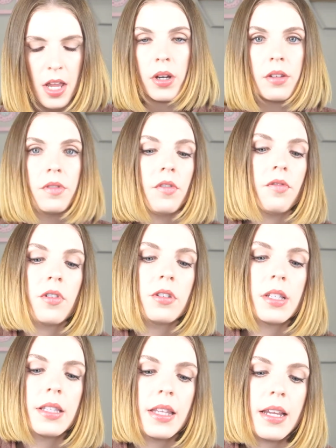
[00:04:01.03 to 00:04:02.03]
One of the
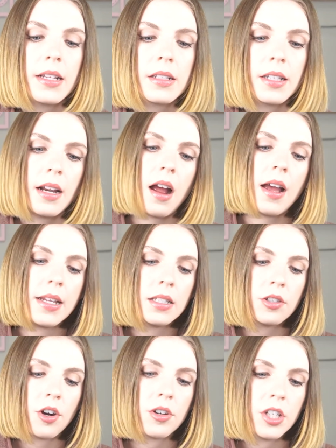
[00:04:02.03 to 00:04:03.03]
first things that I
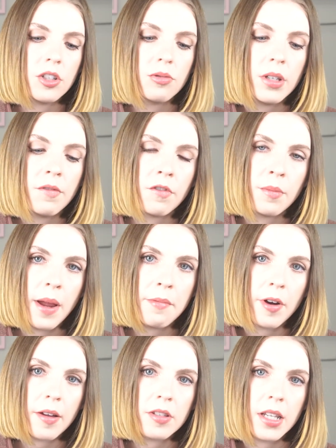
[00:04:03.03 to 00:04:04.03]
started doing for my
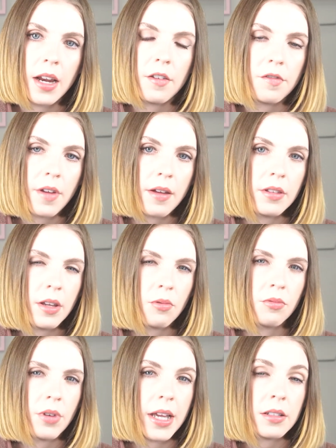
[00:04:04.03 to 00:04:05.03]
brows that I've found that
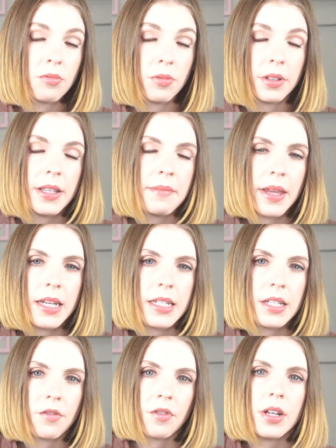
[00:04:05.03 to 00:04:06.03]
has really made a
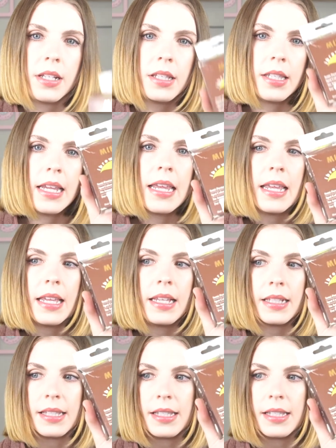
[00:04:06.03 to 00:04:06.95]
difference is